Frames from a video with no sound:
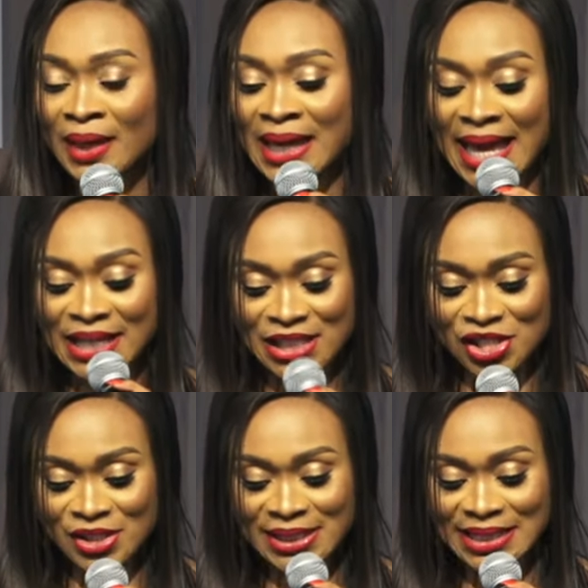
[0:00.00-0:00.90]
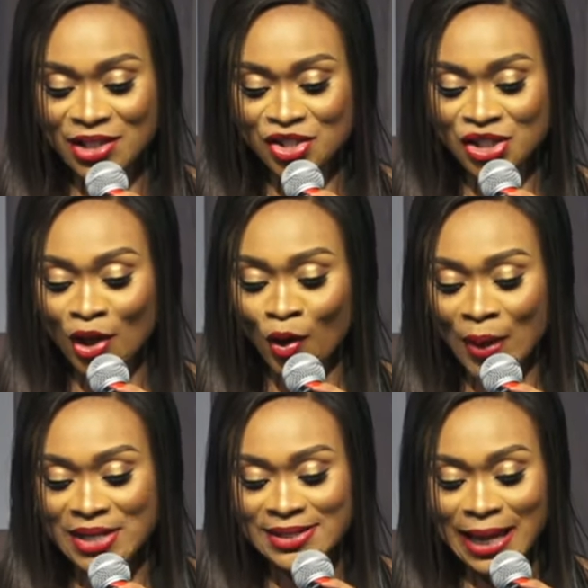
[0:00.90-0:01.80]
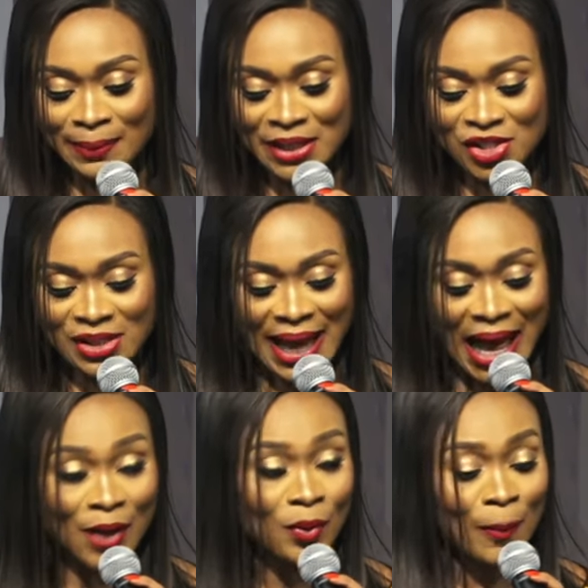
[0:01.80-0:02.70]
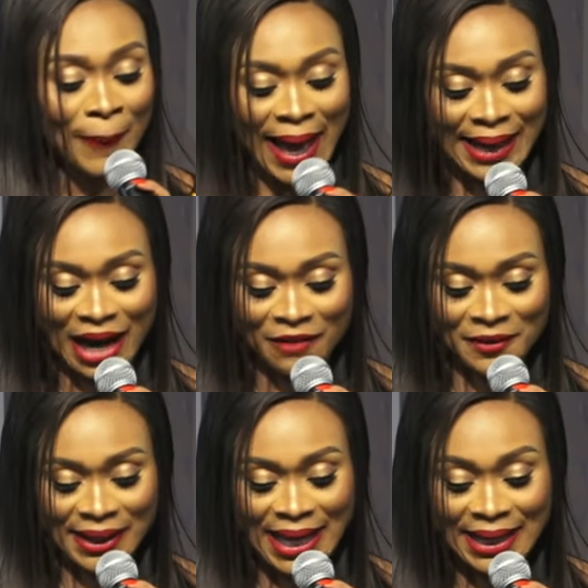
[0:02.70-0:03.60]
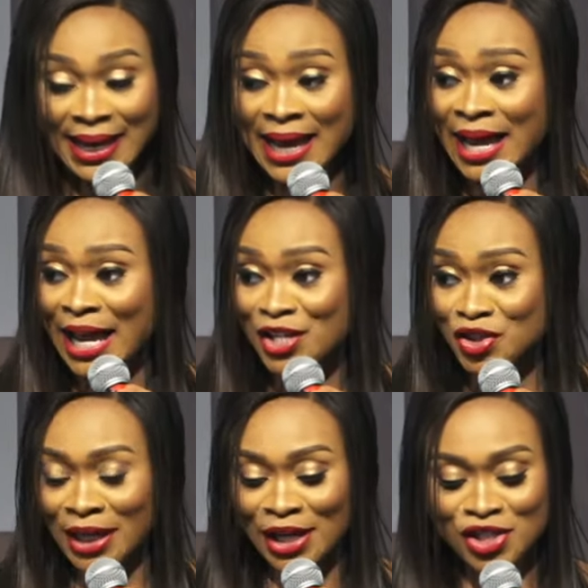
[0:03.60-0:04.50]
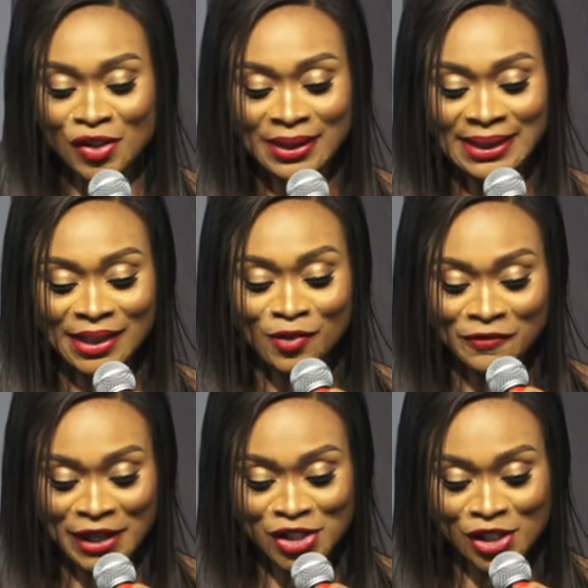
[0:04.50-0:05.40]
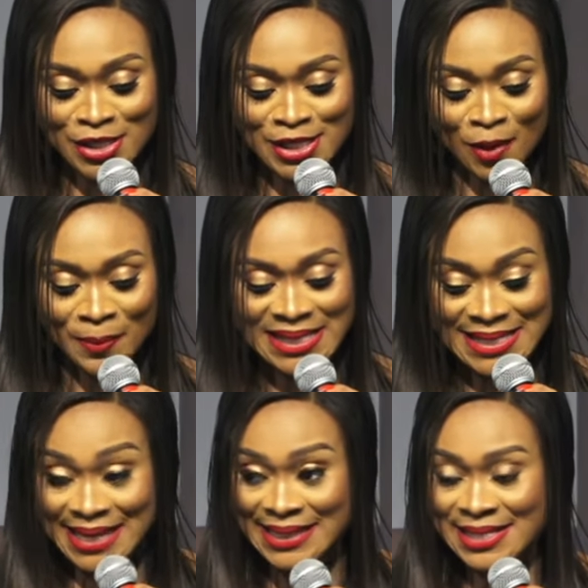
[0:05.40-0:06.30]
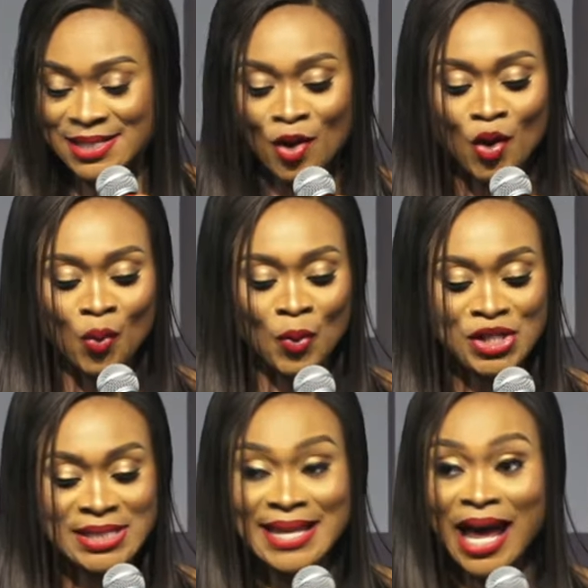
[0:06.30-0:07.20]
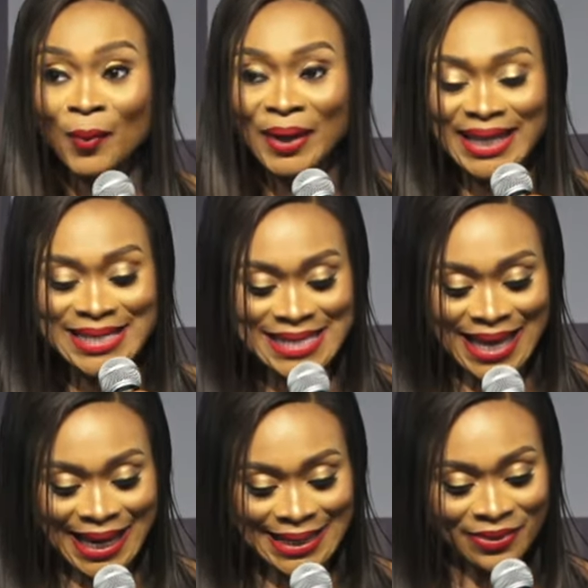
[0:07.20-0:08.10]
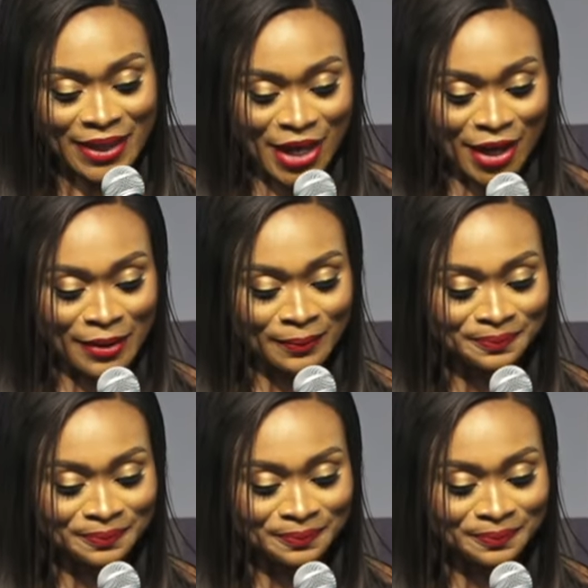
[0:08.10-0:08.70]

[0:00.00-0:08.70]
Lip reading: Additionally, she co-established the annual Pan-African Education Innovation Summit, NEDIS, which is now in its eighth year.